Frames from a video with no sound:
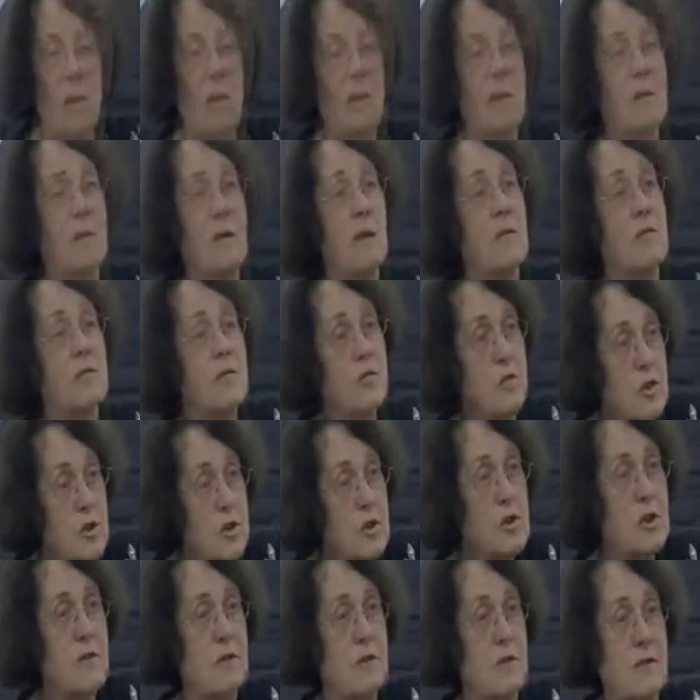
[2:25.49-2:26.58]
And
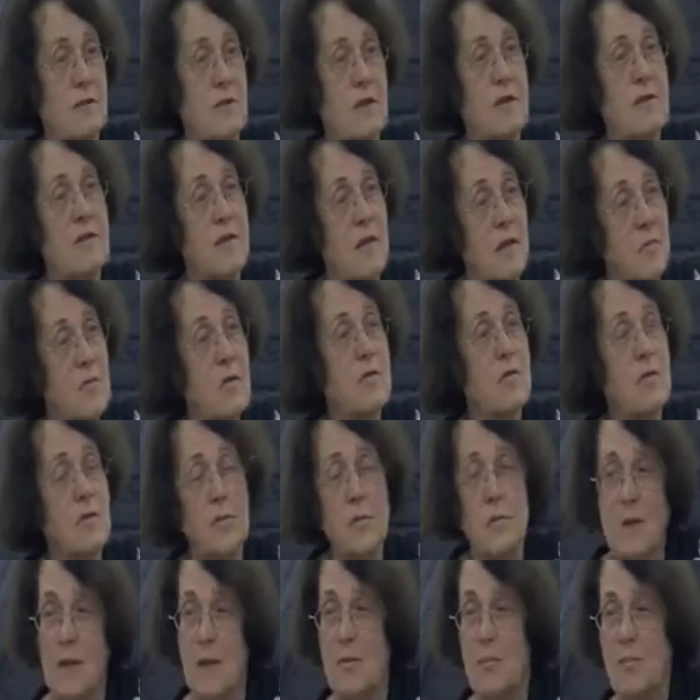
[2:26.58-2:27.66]
unfortunately, some of the
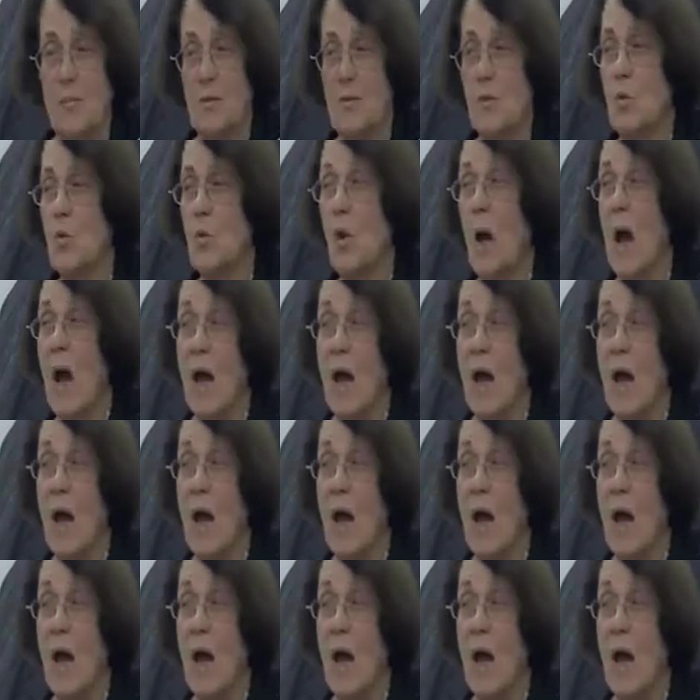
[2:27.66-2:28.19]
people who